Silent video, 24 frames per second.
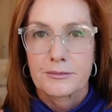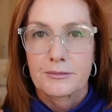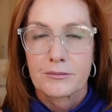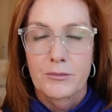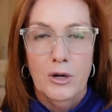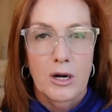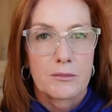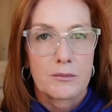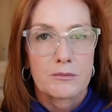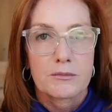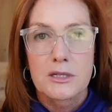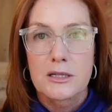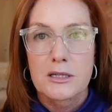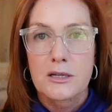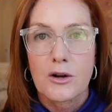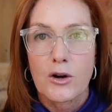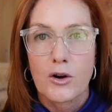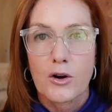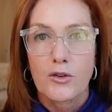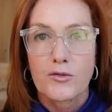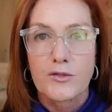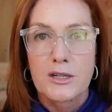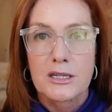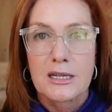Problem
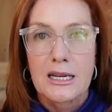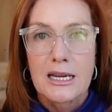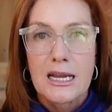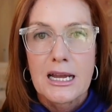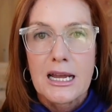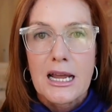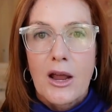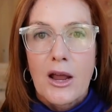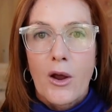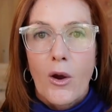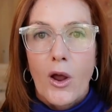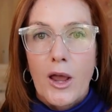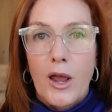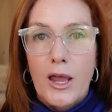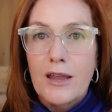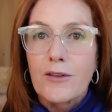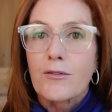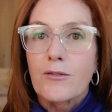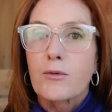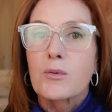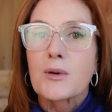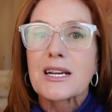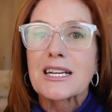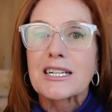solved.
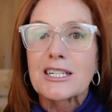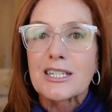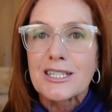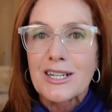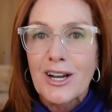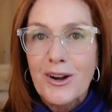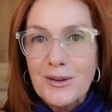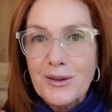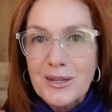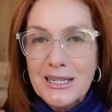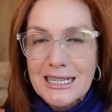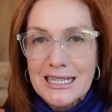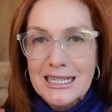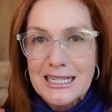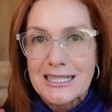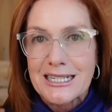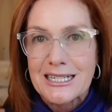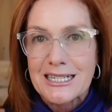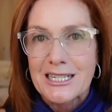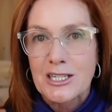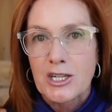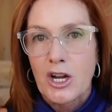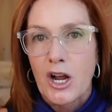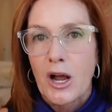If we don't get it
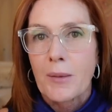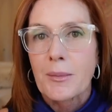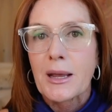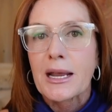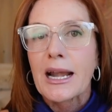to stop,